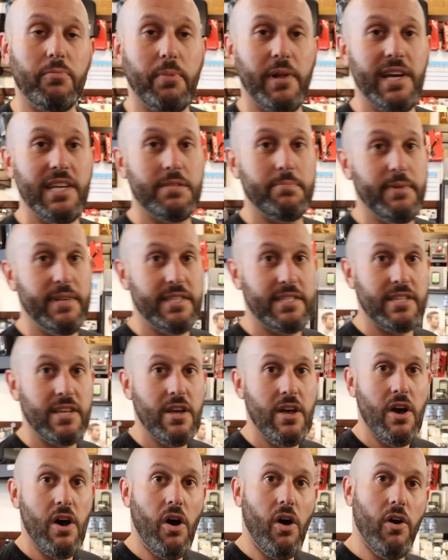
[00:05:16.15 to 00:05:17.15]
replacements,
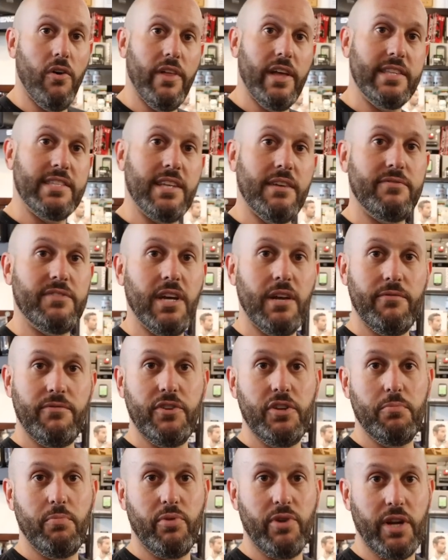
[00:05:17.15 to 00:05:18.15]
all that stuff done
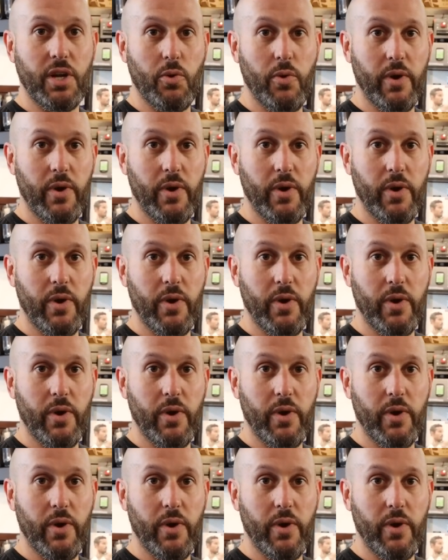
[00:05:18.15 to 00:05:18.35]
for you pretty